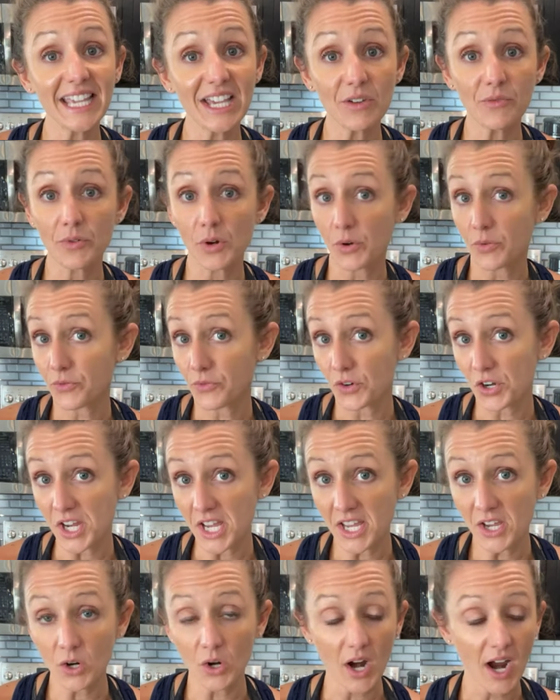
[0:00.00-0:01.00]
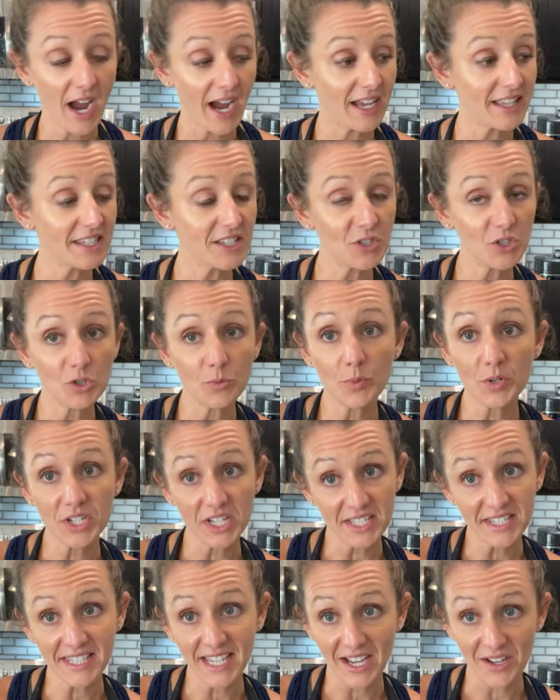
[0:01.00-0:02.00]
get for free or highly super
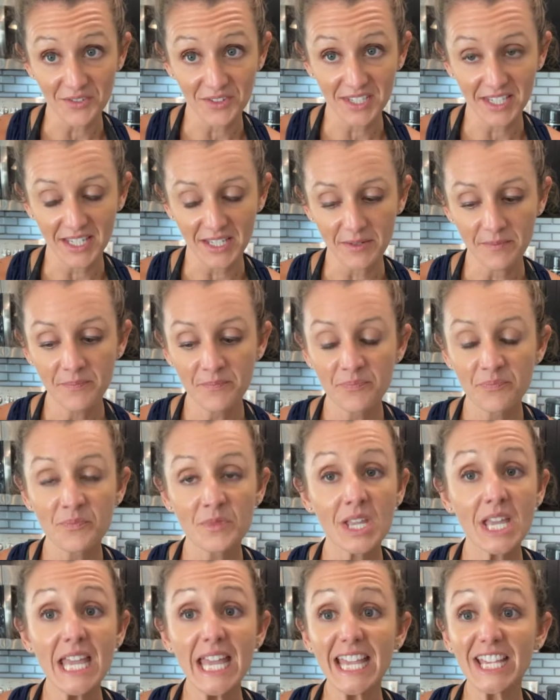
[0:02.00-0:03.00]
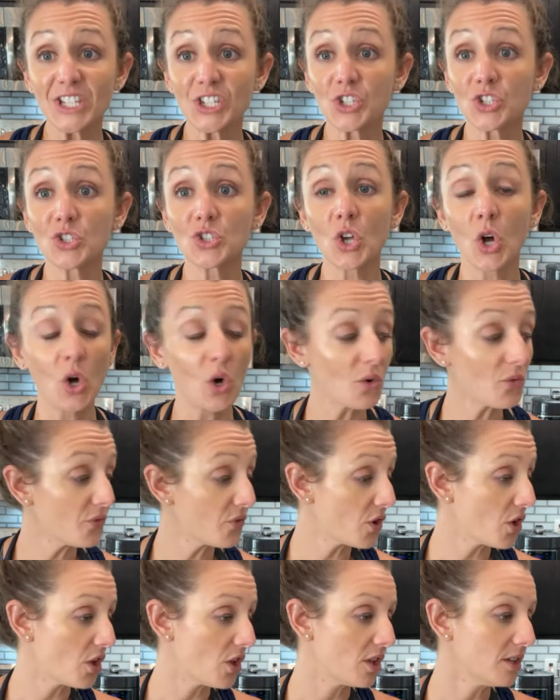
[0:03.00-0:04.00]
discounted is so
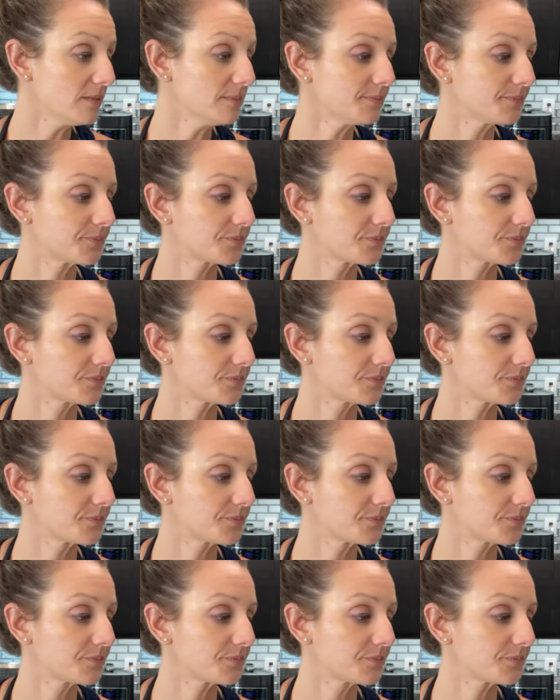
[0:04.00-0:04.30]
full